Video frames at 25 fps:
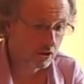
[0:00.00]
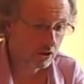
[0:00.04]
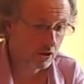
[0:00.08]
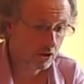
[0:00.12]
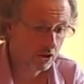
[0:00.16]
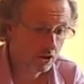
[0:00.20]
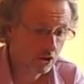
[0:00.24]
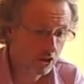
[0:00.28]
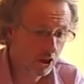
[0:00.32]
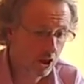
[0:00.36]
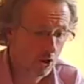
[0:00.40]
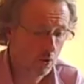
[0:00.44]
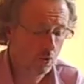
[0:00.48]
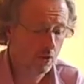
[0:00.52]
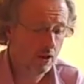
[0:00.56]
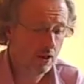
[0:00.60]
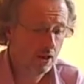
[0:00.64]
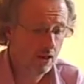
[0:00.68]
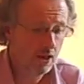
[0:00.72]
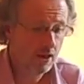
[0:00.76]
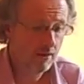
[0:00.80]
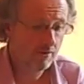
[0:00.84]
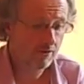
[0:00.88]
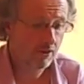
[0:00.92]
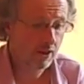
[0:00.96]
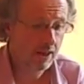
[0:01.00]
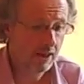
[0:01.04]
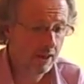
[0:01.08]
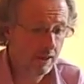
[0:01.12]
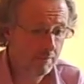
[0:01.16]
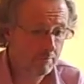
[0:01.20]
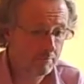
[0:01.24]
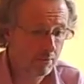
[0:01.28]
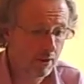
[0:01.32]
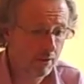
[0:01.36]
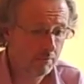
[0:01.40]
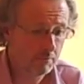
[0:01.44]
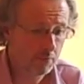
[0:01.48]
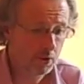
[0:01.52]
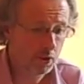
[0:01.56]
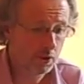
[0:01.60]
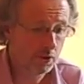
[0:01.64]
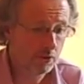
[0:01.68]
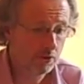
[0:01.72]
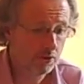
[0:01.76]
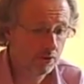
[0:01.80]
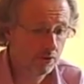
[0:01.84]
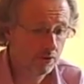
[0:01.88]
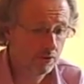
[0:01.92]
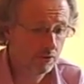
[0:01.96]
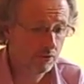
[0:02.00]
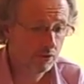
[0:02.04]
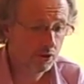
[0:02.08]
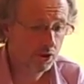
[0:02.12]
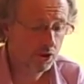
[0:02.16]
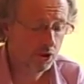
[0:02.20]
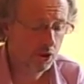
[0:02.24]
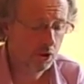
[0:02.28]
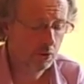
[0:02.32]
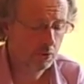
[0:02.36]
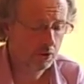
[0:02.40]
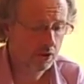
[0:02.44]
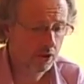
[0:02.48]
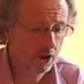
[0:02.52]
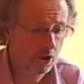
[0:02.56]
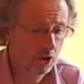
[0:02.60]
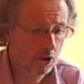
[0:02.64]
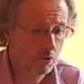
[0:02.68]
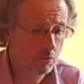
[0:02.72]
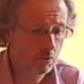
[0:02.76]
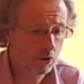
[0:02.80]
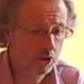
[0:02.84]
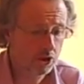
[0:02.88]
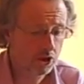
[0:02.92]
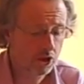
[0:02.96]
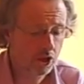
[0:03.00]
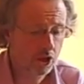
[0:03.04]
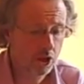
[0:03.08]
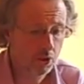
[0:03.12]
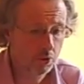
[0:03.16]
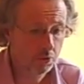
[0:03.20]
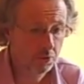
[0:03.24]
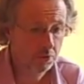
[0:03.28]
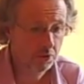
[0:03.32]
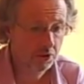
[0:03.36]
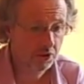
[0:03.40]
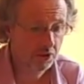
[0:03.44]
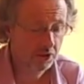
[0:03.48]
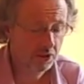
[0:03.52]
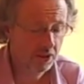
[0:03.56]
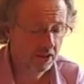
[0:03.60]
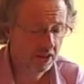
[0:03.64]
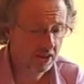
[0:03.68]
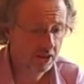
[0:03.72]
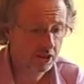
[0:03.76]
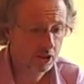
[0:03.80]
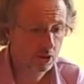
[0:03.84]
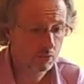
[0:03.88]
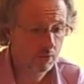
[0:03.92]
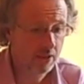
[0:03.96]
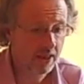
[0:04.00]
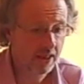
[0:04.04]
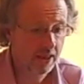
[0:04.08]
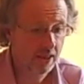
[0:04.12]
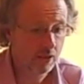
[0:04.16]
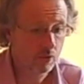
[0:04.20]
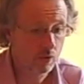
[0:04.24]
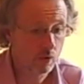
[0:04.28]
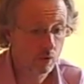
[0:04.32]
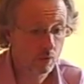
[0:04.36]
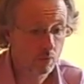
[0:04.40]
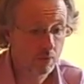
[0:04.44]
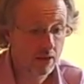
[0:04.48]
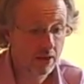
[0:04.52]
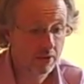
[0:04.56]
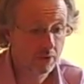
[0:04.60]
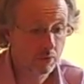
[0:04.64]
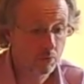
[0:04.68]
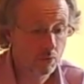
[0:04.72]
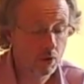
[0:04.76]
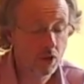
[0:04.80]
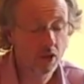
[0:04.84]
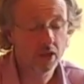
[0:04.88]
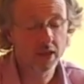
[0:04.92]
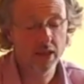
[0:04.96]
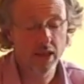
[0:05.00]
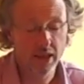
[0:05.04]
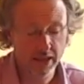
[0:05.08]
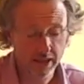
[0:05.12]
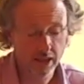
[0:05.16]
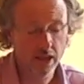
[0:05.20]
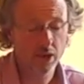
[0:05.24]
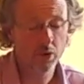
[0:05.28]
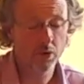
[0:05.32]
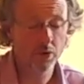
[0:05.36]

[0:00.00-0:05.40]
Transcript: so for any Brompton user who wants to go interrailing or around the world, I know